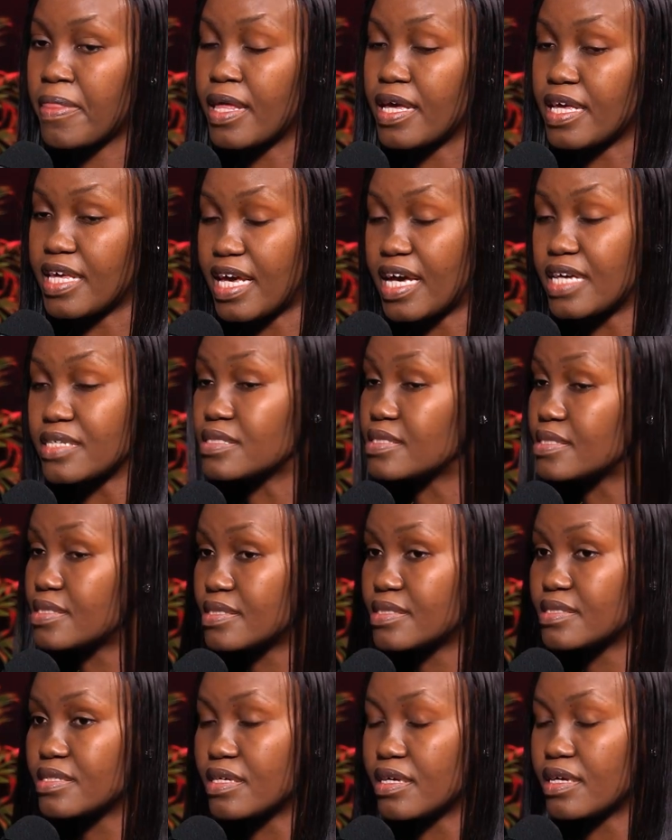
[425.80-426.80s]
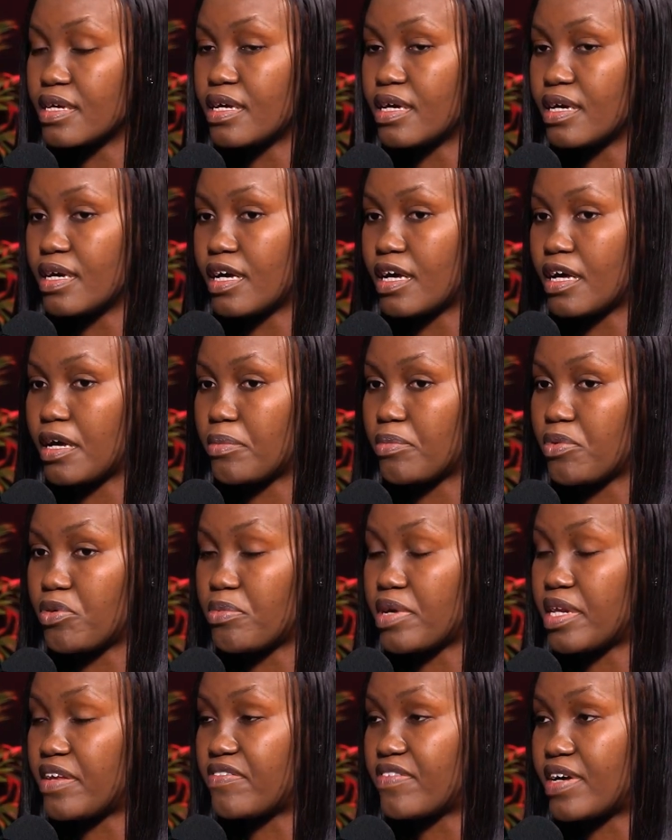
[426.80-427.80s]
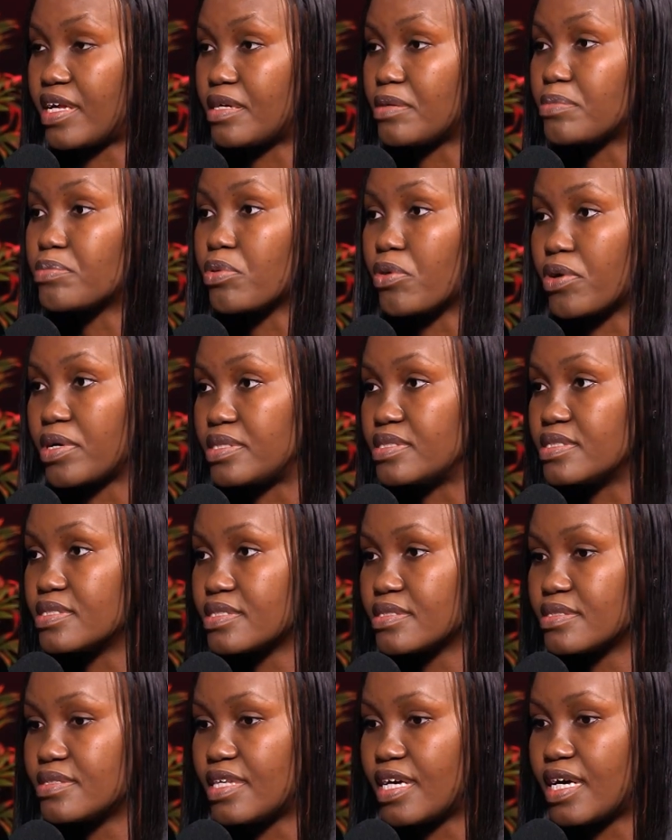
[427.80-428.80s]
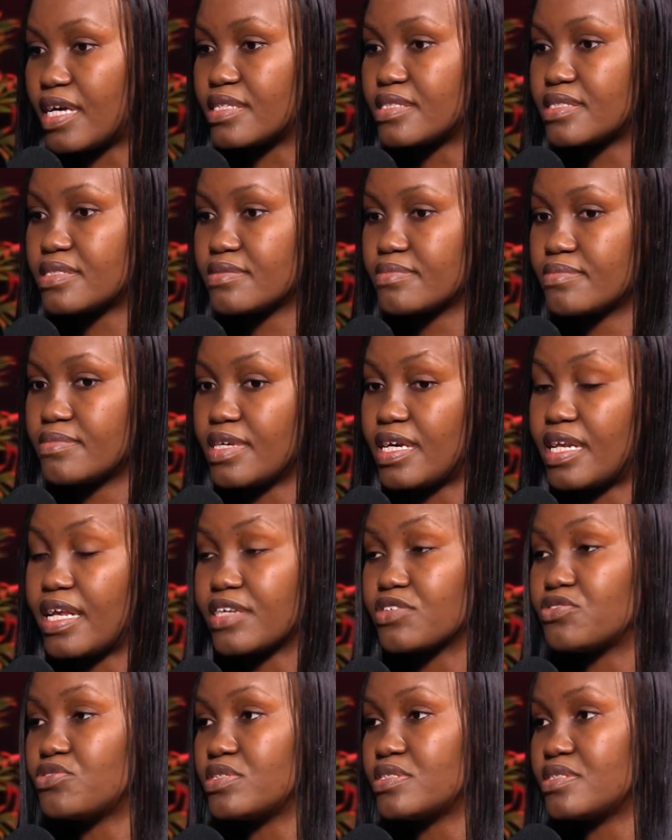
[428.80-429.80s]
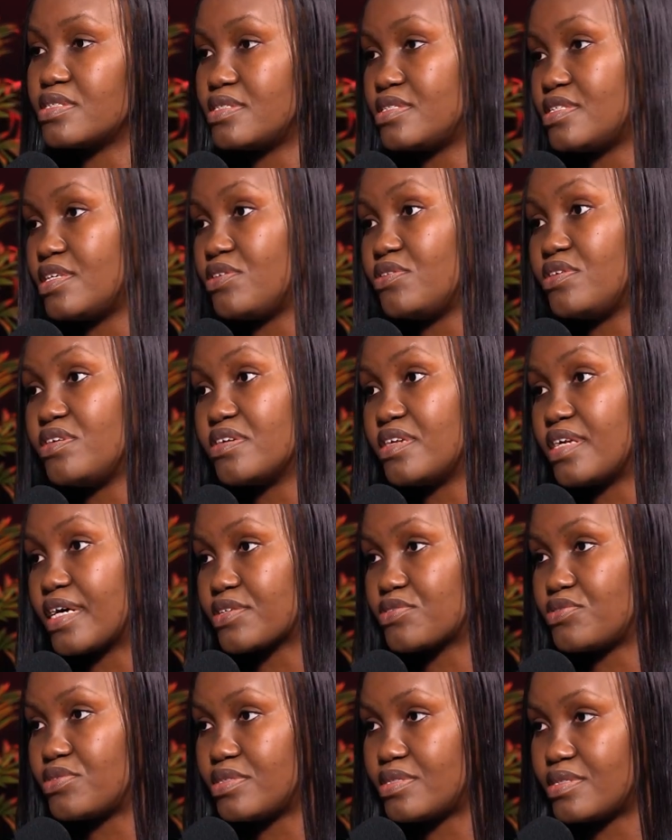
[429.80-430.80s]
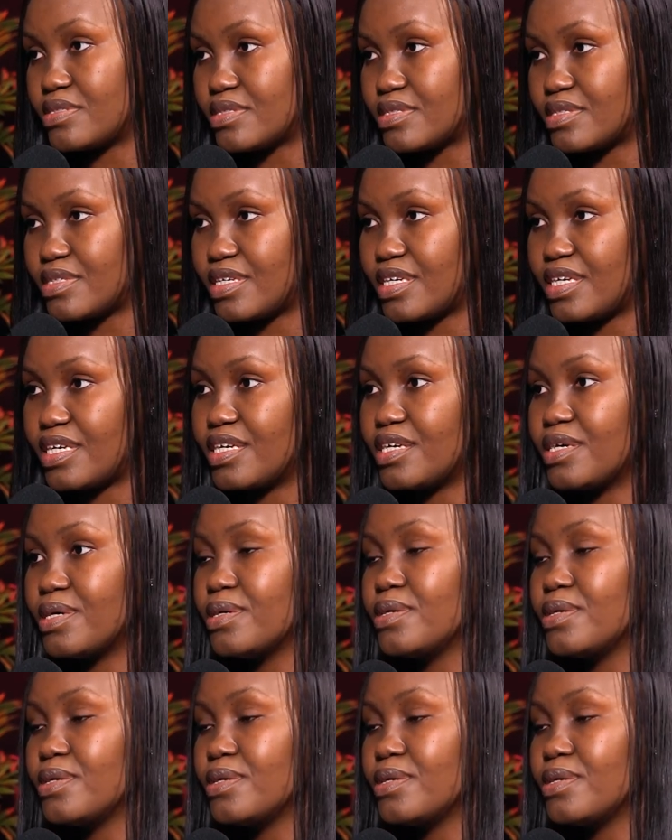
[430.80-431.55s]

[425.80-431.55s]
Yes, you made a valid point that you need electricity